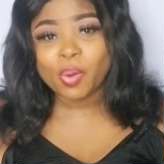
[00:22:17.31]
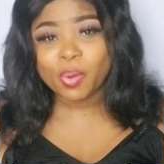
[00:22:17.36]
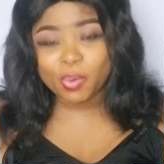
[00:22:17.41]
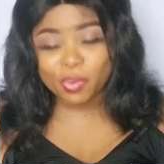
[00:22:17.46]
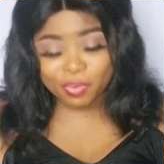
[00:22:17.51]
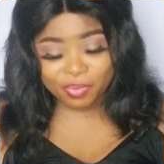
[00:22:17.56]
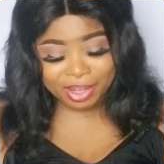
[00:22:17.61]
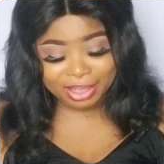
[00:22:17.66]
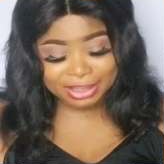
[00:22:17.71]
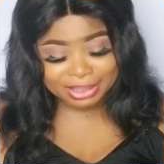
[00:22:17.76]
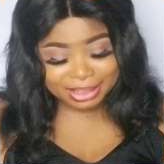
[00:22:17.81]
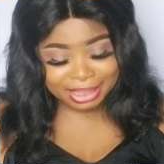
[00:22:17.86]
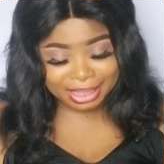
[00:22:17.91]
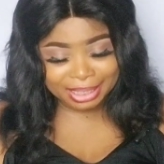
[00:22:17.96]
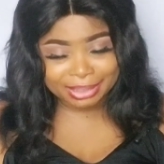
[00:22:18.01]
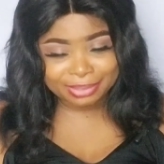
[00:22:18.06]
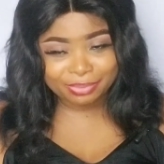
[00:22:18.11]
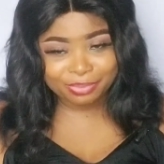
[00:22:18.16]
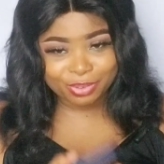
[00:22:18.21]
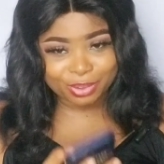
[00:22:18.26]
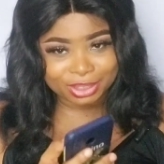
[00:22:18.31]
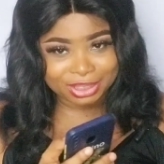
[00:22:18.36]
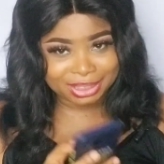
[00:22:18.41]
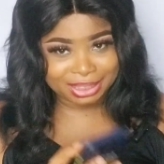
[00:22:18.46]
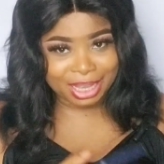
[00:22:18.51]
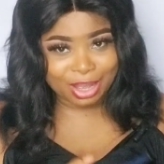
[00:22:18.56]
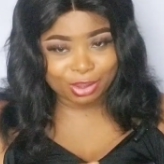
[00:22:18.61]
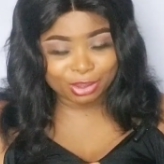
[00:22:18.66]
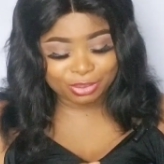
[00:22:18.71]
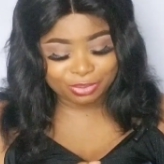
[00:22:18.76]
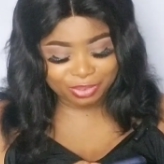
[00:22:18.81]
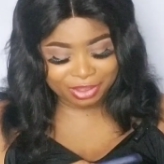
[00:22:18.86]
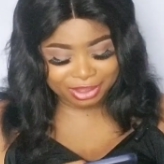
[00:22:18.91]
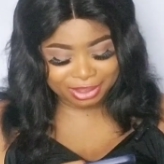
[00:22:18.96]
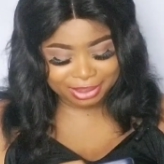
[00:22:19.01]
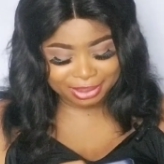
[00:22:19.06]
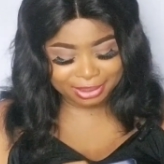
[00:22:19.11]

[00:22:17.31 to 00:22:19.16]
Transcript: over 10 for this outfit. The